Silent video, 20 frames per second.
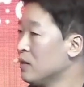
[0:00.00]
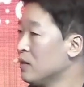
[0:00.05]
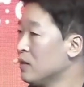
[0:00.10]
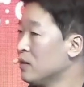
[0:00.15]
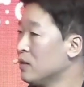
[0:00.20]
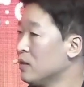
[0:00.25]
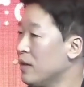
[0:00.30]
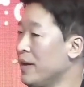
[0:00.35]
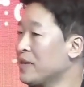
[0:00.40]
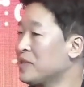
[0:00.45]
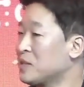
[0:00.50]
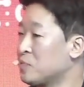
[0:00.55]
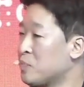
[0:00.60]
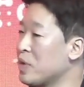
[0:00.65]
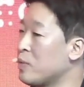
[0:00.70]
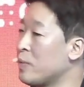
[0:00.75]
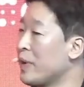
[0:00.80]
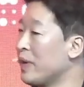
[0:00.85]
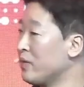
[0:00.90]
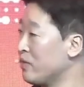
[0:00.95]

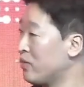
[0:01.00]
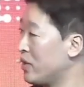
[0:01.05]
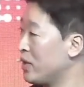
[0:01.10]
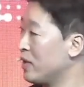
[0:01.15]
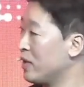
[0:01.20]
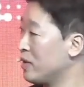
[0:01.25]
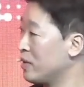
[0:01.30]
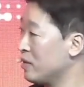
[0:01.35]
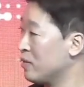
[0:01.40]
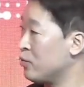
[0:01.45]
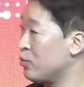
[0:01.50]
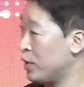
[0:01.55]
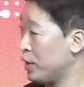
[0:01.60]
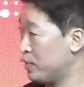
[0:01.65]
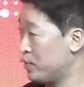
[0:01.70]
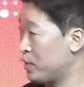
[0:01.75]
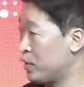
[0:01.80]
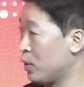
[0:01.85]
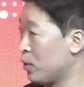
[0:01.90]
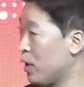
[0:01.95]
experimenting
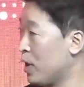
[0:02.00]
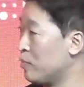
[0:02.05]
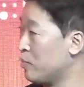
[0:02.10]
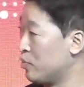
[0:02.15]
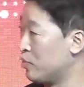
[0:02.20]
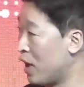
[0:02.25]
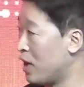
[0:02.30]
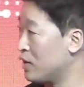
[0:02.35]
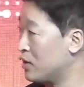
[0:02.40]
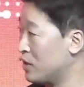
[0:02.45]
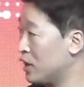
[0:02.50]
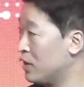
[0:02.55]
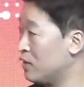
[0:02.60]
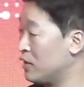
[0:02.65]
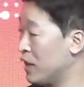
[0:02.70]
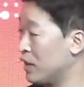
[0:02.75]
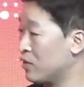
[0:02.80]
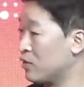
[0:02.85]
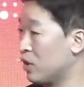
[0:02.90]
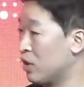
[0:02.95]
crypto and blockchain
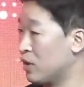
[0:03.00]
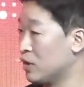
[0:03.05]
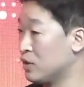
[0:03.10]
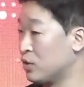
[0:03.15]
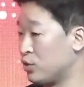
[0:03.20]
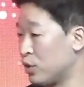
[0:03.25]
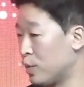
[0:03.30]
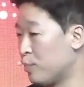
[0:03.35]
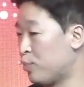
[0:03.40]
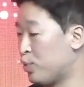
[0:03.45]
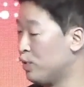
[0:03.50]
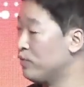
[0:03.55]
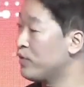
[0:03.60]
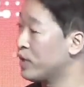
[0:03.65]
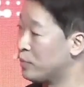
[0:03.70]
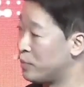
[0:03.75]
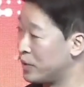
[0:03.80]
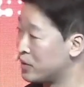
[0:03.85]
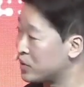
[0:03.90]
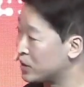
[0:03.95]
technologies to improve their
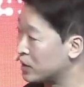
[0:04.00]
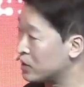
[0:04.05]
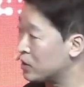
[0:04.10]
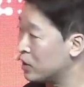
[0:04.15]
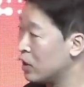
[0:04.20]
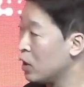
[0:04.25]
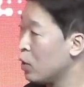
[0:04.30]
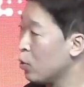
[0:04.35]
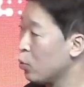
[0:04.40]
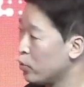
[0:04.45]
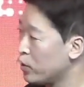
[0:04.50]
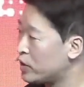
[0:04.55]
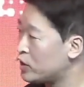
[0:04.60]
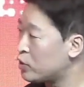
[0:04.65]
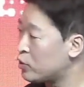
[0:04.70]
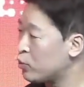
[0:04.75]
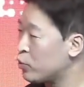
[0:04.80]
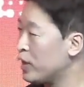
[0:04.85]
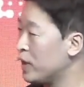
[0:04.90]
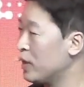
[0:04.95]
business,
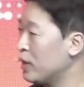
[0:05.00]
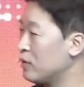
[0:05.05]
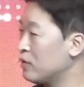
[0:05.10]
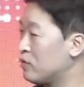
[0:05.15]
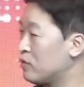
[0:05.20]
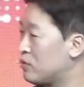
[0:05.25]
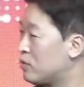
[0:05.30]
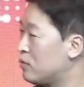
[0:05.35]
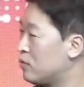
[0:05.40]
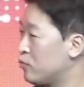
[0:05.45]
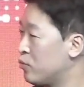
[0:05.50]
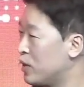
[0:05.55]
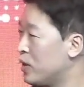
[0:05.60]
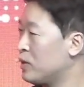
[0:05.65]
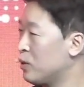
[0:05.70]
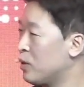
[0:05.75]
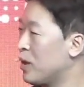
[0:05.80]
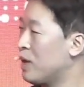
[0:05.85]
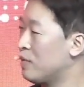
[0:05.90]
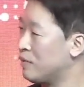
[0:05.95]
which we really
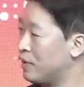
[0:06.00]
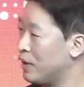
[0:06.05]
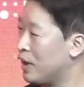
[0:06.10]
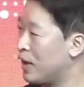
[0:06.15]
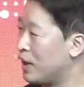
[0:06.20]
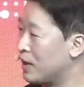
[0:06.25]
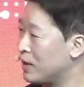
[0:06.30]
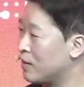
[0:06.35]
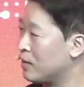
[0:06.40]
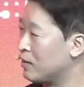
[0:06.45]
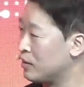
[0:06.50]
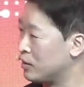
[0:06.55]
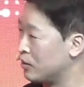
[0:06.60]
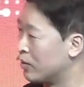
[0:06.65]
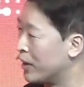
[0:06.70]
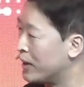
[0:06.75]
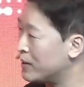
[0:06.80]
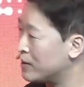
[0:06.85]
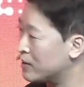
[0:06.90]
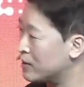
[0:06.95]
don't have a lot in the
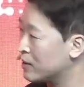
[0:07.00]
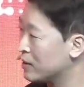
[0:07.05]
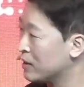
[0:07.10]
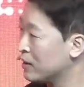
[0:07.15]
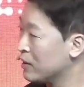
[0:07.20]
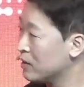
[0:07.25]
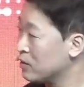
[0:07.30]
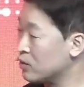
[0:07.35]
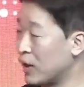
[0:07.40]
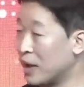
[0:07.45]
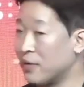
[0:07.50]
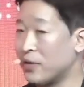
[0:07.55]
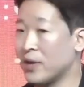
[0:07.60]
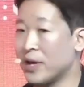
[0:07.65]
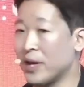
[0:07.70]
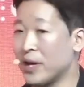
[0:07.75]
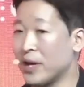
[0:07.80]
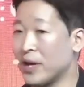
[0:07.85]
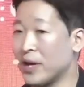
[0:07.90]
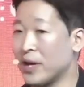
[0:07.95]
US. So I think
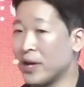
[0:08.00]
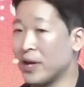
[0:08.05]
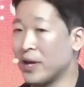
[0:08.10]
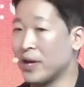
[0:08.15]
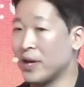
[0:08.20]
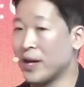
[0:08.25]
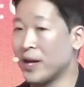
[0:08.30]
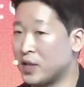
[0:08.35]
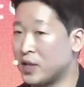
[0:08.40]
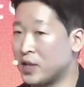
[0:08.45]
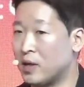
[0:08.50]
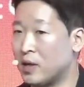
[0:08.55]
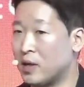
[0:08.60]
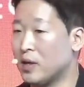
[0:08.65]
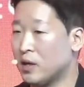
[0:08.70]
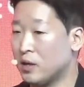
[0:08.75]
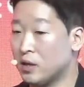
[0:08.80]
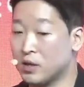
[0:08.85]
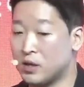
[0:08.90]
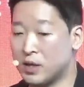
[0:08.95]
Asia,
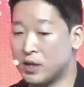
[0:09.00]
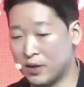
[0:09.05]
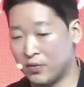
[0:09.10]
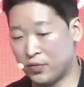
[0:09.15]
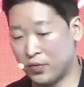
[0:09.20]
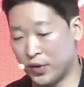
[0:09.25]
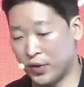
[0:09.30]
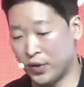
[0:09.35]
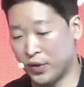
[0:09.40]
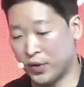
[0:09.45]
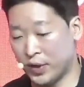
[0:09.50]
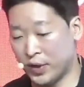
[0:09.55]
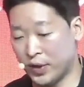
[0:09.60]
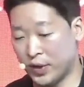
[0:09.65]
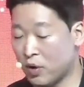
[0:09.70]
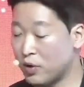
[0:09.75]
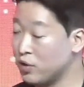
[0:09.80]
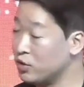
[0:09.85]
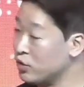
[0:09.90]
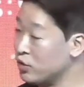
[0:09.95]
looking at these
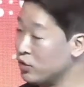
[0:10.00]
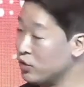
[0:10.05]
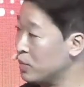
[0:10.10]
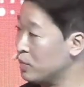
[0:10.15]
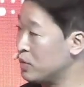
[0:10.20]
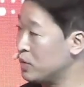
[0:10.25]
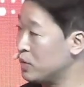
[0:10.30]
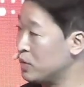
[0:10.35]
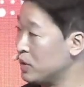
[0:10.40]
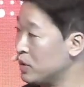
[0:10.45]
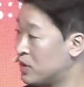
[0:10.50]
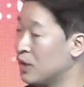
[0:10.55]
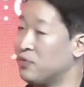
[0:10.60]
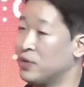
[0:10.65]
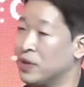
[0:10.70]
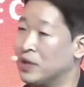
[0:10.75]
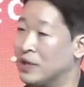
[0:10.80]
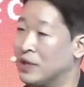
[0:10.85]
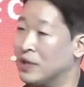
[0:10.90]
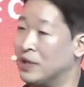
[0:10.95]
partnerships, is
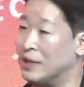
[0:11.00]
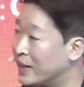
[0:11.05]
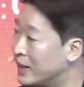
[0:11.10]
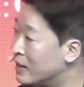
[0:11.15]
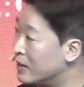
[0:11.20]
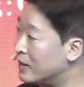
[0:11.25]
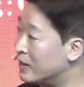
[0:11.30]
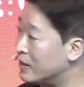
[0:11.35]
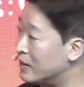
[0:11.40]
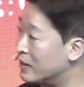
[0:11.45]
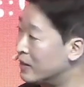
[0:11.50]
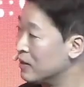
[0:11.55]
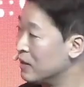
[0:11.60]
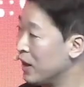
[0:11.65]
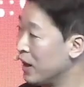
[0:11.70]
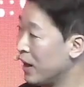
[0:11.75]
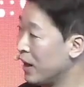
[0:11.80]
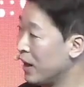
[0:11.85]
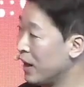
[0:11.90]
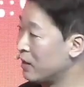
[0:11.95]
definitely leading
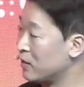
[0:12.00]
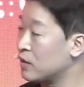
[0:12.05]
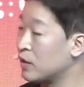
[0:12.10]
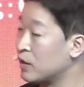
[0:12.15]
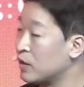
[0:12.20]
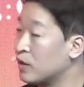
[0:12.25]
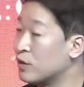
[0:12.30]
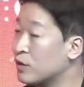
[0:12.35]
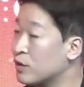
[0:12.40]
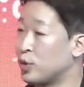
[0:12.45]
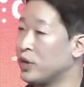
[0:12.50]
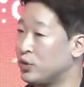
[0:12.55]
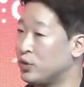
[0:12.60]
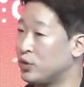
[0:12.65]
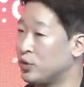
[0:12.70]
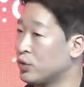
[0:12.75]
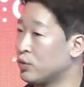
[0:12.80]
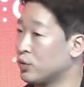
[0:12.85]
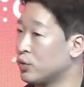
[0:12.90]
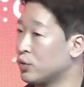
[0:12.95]
and contributing
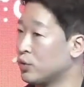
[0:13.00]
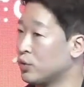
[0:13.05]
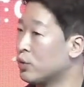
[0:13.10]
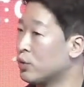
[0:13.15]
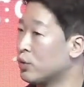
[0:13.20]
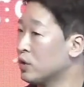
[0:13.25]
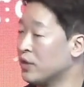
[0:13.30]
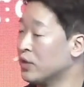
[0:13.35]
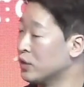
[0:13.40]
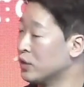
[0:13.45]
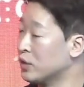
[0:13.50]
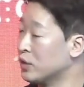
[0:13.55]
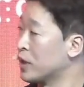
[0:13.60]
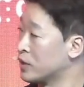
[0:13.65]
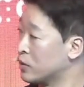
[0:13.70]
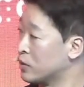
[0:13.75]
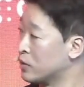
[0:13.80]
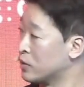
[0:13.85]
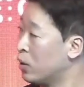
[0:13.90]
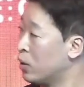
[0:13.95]
to the industry as a whole.